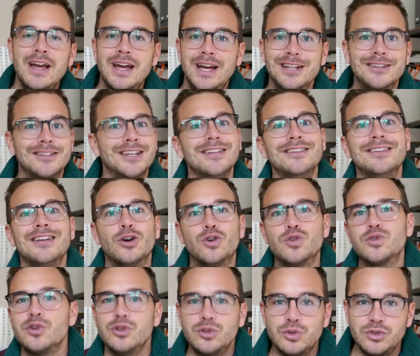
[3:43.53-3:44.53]
and then they
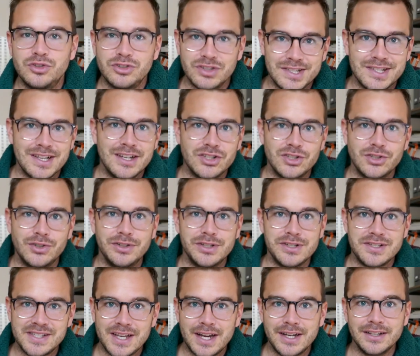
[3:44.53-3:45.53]
also do translation on the
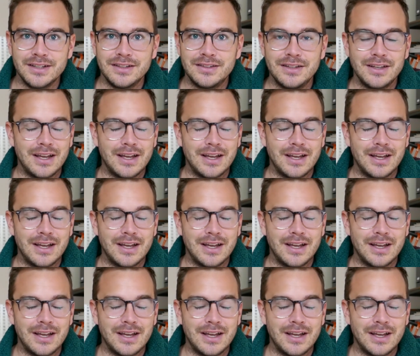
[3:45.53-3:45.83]
side.